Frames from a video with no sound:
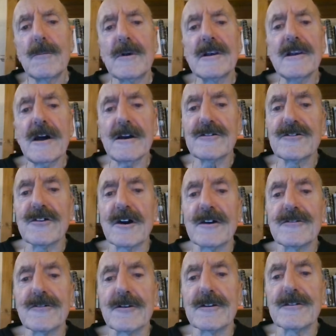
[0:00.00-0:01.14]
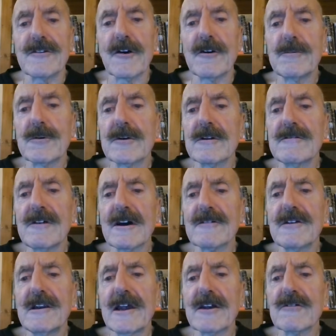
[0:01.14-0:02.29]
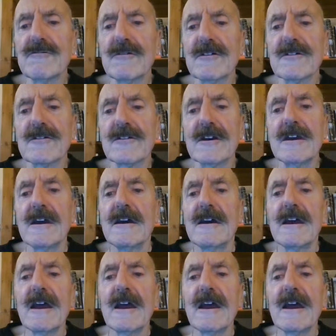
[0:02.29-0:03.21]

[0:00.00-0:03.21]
When light shines on it, though, it will conduct electricity